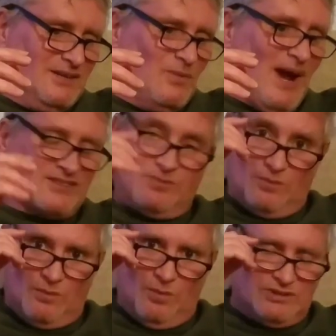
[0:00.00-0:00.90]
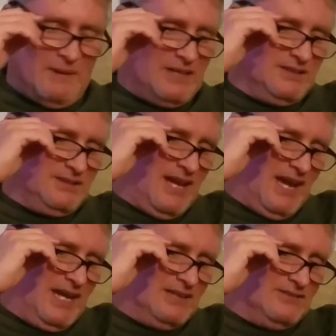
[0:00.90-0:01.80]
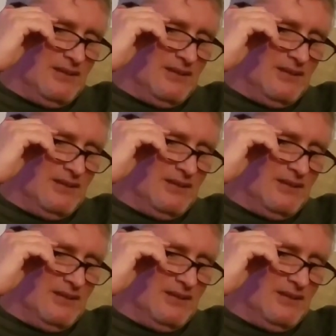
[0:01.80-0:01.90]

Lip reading: whacked watermelon and